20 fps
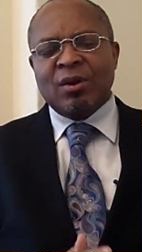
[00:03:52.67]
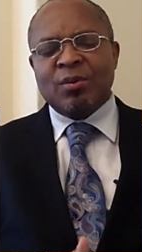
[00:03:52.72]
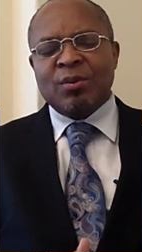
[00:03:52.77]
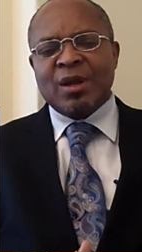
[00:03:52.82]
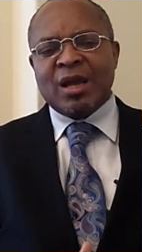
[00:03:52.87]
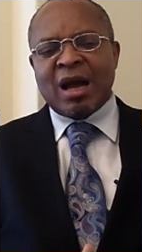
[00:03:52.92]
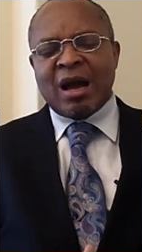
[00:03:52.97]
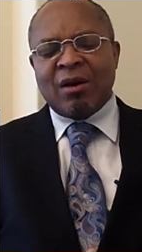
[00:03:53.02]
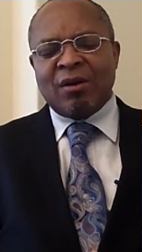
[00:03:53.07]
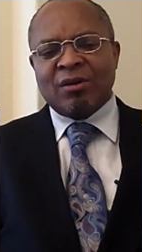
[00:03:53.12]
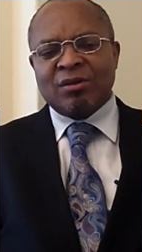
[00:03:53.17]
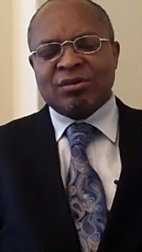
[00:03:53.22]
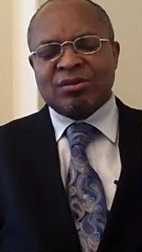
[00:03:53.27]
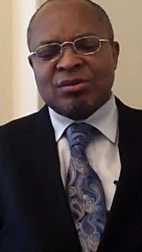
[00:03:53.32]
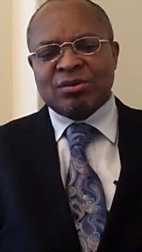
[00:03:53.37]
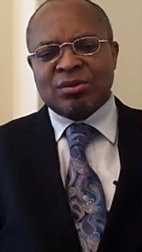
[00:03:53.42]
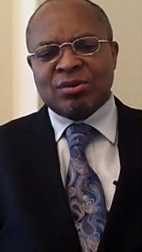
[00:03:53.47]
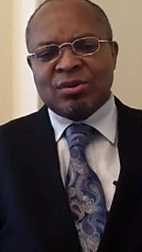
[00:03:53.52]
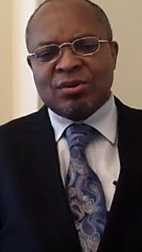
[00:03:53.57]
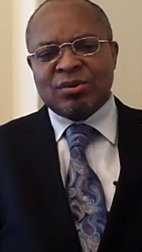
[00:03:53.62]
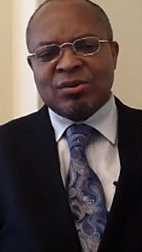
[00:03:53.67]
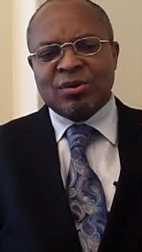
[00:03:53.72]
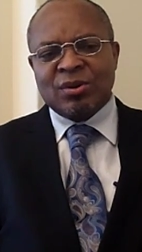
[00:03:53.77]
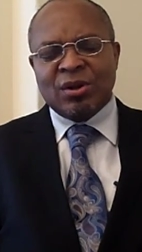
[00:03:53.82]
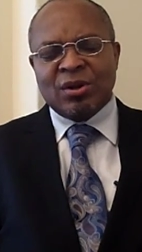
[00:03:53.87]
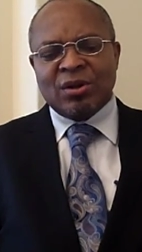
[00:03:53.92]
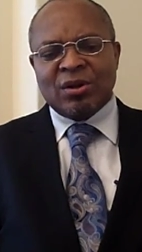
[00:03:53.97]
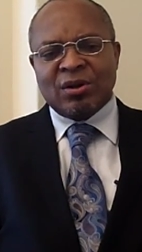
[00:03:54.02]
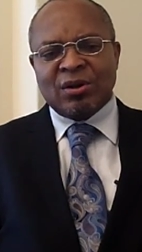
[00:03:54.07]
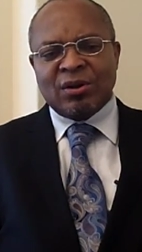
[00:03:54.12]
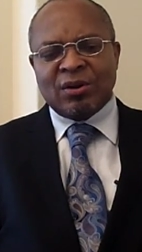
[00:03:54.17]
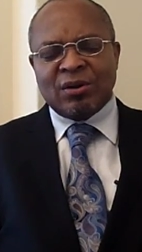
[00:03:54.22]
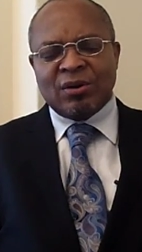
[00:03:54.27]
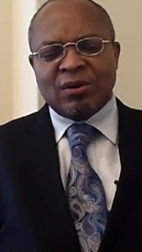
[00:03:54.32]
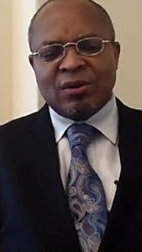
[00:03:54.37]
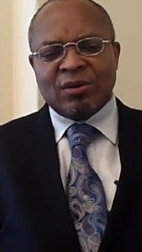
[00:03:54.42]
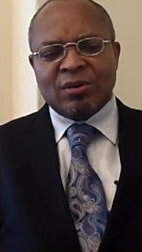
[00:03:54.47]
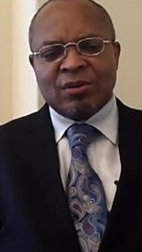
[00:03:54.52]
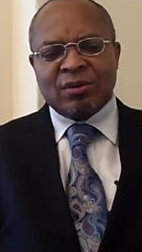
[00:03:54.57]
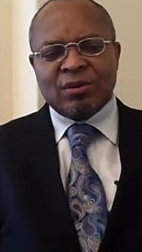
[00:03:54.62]
we are also
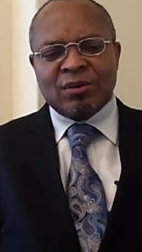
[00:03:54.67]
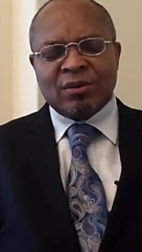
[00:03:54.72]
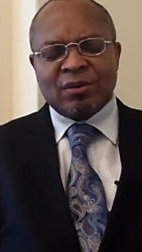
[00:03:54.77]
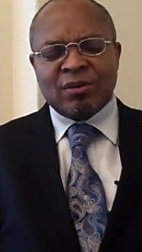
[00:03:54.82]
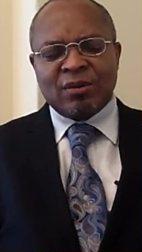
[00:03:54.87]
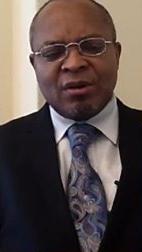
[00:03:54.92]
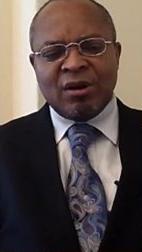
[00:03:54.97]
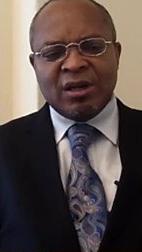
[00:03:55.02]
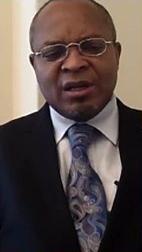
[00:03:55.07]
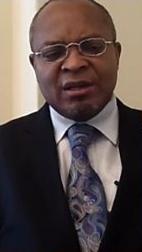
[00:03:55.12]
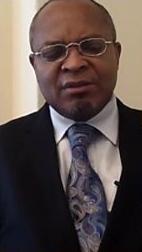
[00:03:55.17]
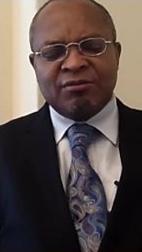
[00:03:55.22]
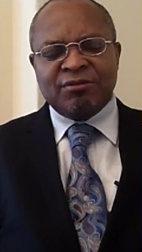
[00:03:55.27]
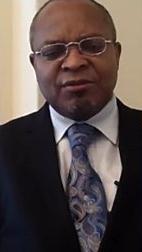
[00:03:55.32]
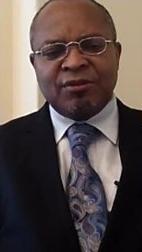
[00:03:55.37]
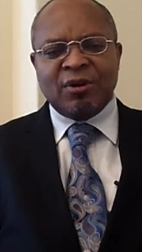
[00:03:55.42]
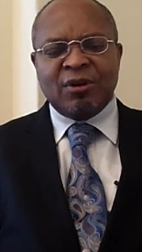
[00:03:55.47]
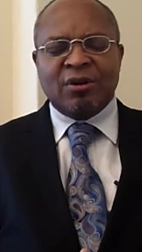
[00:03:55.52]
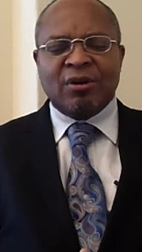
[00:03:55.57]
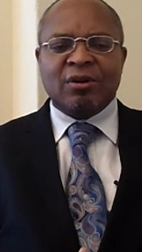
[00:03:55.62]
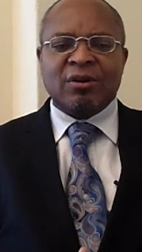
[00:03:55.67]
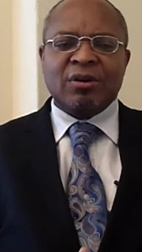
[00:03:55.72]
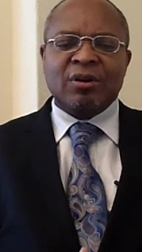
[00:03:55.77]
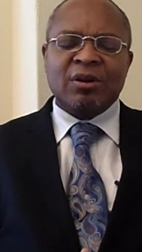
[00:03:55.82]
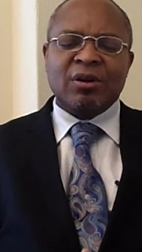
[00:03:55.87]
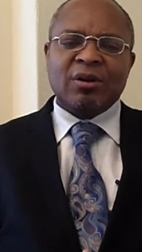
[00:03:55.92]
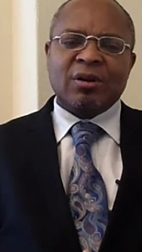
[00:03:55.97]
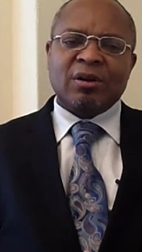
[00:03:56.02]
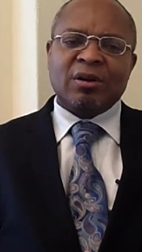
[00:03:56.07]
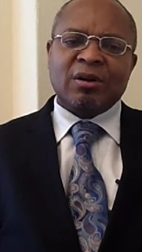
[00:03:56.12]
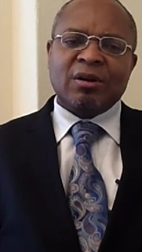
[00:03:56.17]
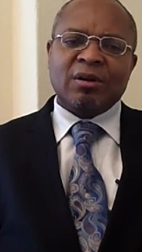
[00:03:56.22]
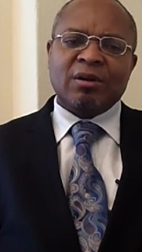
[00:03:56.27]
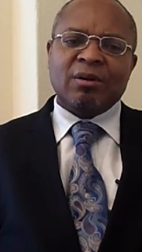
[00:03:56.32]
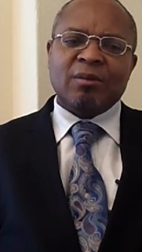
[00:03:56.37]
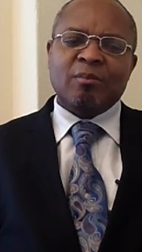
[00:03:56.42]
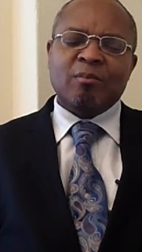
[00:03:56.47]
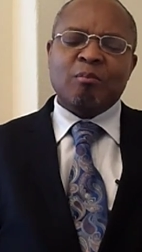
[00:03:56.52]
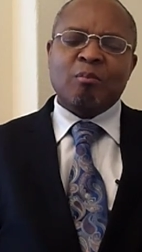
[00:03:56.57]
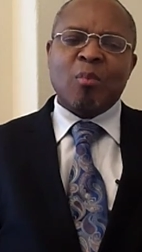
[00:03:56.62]
Uh, calling for
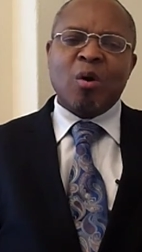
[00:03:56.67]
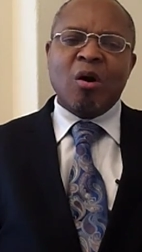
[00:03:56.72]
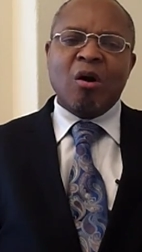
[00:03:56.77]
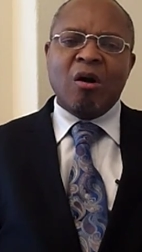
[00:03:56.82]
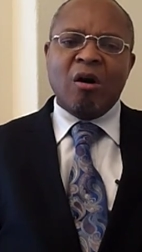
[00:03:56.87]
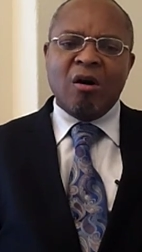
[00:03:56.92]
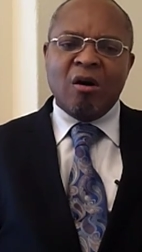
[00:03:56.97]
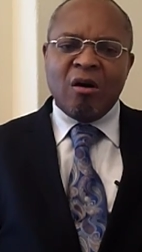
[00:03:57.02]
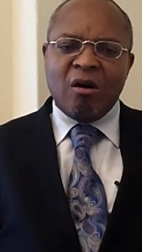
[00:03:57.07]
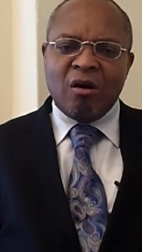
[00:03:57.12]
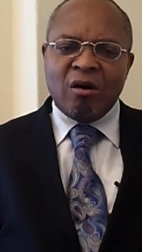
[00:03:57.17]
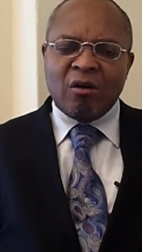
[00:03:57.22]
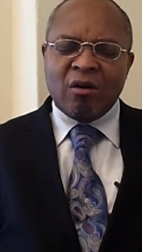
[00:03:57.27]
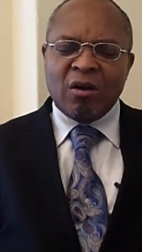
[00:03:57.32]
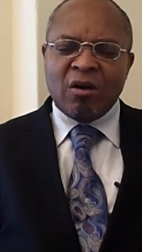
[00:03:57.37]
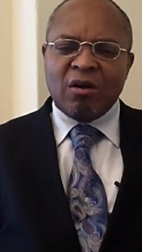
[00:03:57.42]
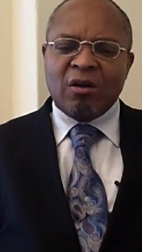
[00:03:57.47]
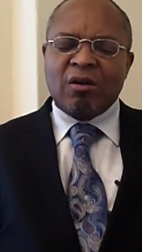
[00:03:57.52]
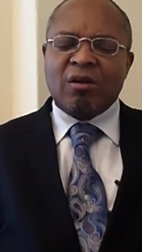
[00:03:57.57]
uh, more,